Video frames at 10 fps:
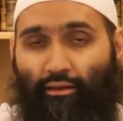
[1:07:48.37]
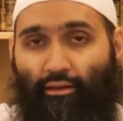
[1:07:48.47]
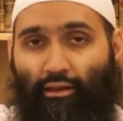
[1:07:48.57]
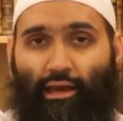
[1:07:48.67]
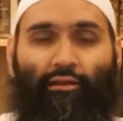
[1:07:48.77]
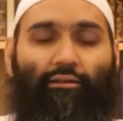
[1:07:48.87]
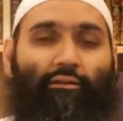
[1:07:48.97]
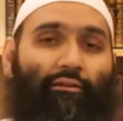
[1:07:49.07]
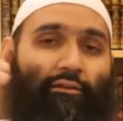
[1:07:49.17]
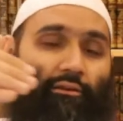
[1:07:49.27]
And
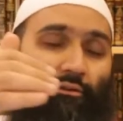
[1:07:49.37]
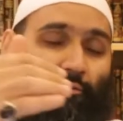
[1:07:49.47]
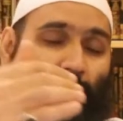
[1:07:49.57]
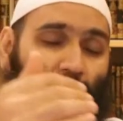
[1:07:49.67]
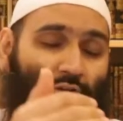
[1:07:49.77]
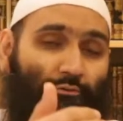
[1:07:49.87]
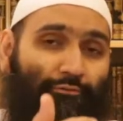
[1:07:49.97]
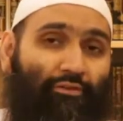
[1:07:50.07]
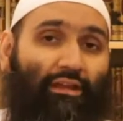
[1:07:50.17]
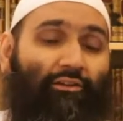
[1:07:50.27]
when you
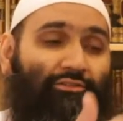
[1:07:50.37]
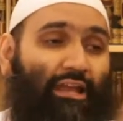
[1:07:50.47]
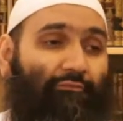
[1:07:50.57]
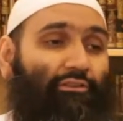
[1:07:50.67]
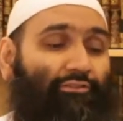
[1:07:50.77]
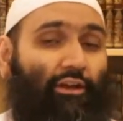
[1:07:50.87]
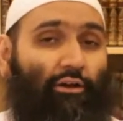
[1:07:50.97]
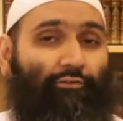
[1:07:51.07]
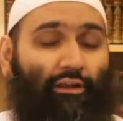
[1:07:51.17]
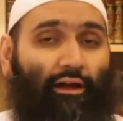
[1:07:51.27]
free a slave for the sake
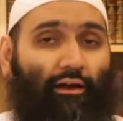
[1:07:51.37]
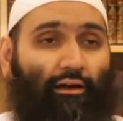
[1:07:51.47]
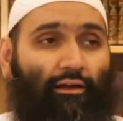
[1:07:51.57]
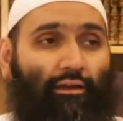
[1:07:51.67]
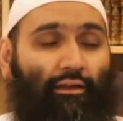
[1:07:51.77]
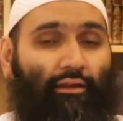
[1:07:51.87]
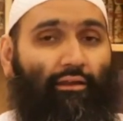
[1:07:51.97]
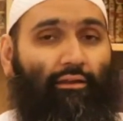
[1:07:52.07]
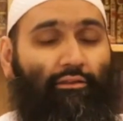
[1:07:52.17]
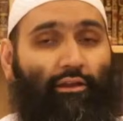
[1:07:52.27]
of Allah,
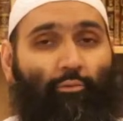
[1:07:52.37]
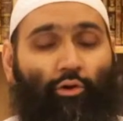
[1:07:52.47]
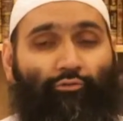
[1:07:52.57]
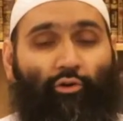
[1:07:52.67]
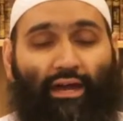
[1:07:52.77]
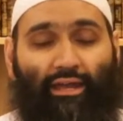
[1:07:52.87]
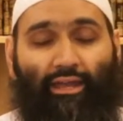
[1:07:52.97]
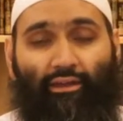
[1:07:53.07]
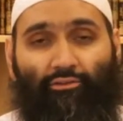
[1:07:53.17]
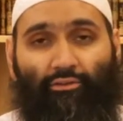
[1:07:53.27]
the reward for that
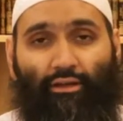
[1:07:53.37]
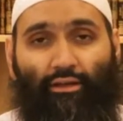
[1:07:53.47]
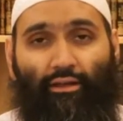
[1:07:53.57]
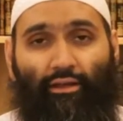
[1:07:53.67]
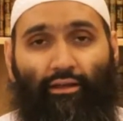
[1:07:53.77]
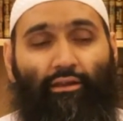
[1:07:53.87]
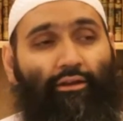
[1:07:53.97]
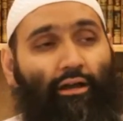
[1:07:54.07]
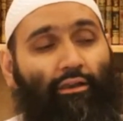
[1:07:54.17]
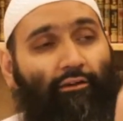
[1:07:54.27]
is that
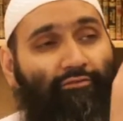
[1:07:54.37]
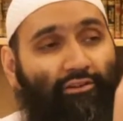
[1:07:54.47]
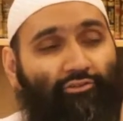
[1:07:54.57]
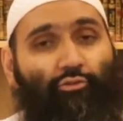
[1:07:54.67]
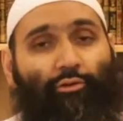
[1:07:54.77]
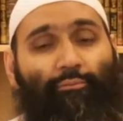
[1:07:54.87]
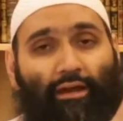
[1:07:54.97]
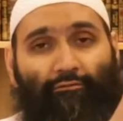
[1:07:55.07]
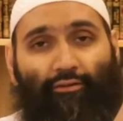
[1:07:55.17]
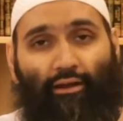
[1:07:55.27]
Allah frees you from the
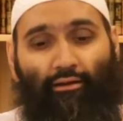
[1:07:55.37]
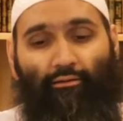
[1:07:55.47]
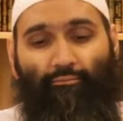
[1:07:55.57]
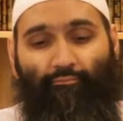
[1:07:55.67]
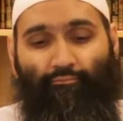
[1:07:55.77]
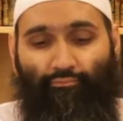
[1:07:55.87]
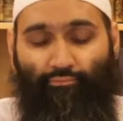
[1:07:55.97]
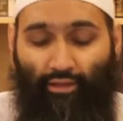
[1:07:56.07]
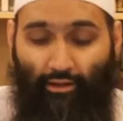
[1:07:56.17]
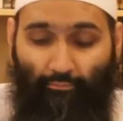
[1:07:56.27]
hellfire.
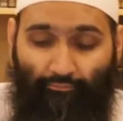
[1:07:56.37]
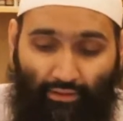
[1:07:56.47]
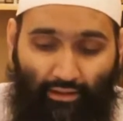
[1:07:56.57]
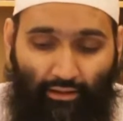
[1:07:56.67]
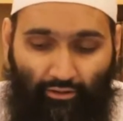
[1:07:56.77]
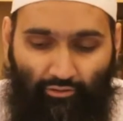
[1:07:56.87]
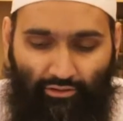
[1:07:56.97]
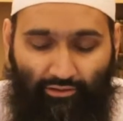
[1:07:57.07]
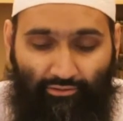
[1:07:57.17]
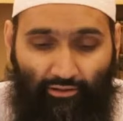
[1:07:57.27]
Now, so
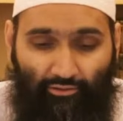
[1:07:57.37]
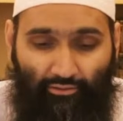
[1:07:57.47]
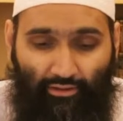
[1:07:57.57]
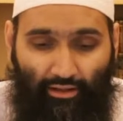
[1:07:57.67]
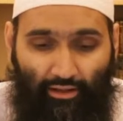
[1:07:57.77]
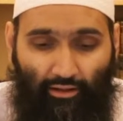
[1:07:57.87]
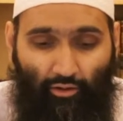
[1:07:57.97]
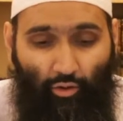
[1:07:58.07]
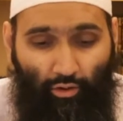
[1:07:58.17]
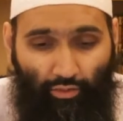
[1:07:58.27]
this is,
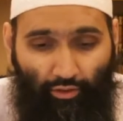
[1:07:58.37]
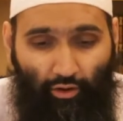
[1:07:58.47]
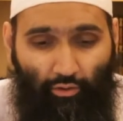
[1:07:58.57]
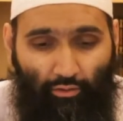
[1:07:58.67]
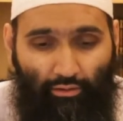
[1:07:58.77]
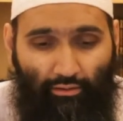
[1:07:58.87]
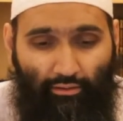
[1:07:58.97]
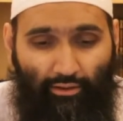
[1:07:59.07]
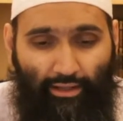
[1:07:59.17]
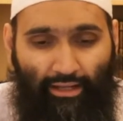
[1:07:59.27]
although
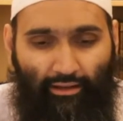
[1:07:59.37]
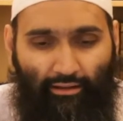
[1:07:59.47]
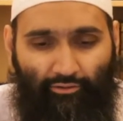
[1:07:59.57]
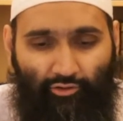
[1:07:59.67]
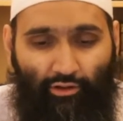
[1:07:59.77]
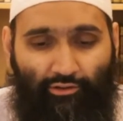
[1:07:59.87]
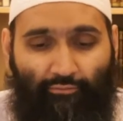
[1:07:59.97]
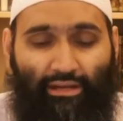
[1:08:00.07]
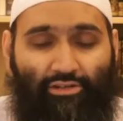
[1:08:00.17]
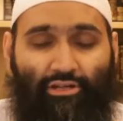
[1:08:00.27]
scholars have
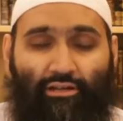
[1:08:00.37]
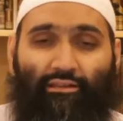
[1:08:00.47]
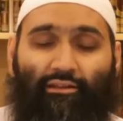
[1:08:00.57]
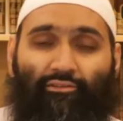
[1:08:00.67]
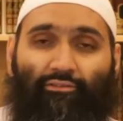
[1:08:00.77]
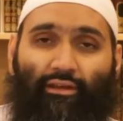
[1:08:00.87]
mentioned that this